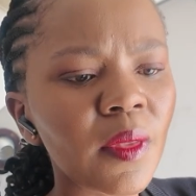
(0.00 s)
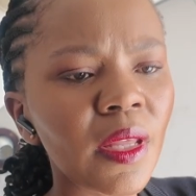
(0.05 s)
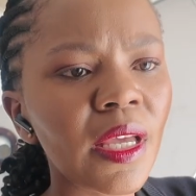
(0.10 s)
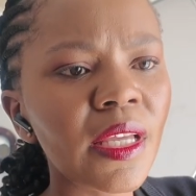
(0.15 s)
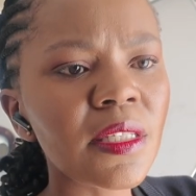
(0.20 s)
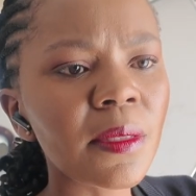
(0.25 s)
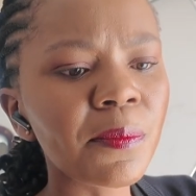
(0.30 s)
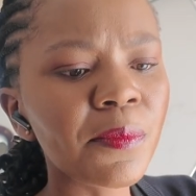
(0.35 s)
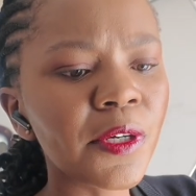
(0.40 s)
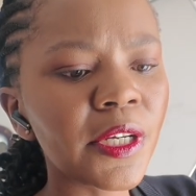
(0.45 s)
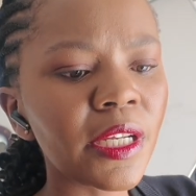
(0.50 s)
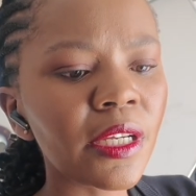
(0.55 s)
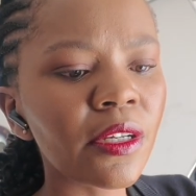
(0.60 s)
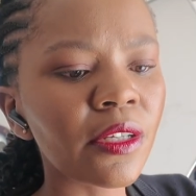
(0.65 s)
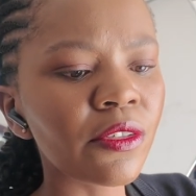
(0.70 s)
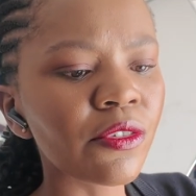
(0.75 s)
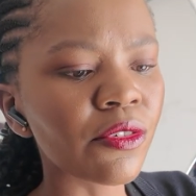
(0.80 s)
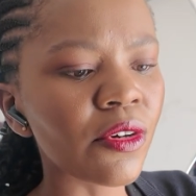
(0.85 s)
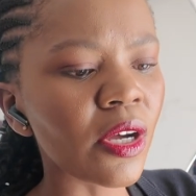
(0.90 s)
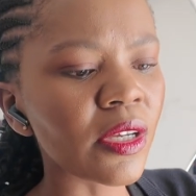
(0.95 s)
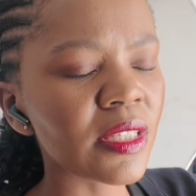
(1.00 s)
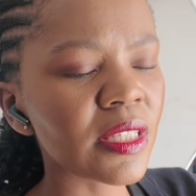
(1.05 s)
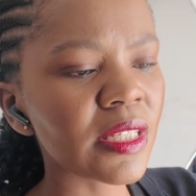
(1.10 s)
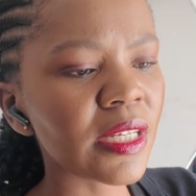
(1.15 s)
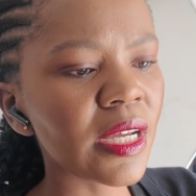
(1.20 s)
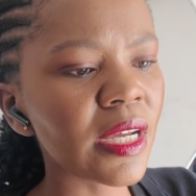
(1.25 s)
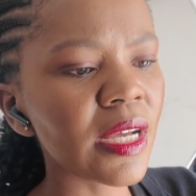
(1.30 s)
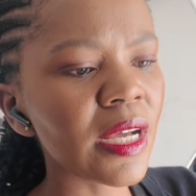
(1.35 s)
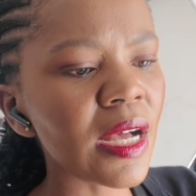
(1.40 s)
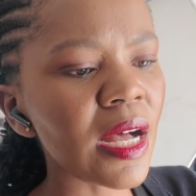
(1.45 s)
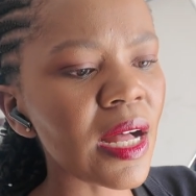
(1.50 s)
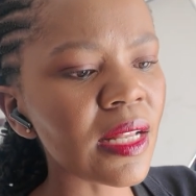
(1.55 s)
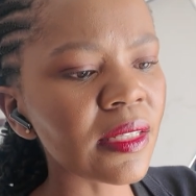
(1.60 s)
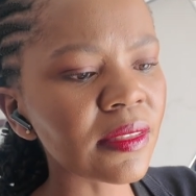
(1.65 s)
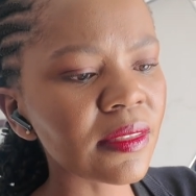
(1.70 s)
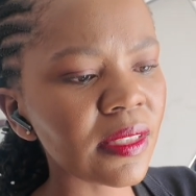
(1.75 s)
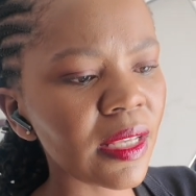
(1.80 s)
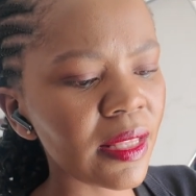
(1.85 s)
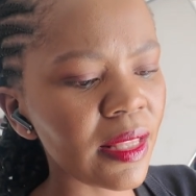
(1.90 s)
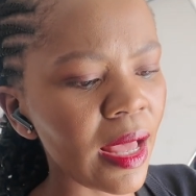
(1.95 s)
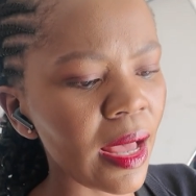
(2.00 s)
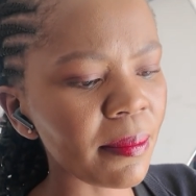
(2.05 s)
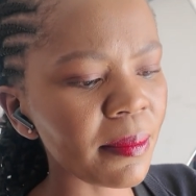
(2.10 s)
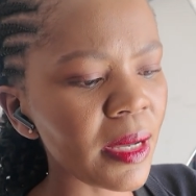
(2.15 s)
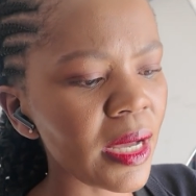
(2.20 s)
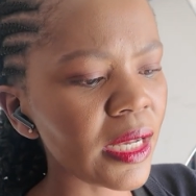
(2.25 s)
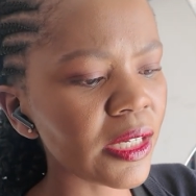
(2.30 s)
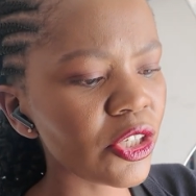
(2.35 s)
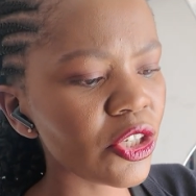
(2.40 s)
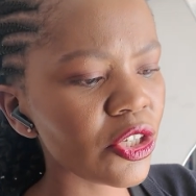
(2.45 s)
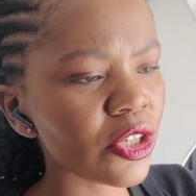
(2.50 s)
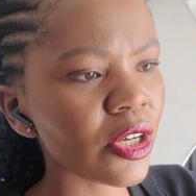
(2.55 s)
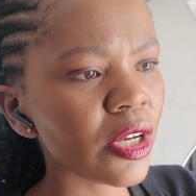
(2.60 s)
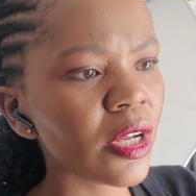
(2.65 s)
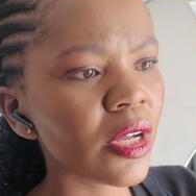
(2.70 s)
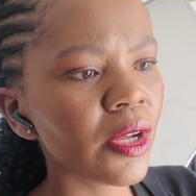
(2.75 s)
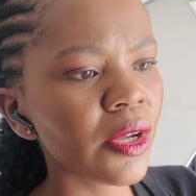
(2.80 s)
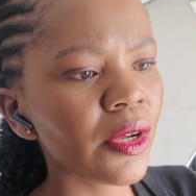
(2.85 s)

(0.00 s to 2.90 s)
It's a pretty good roster, I'll say that much.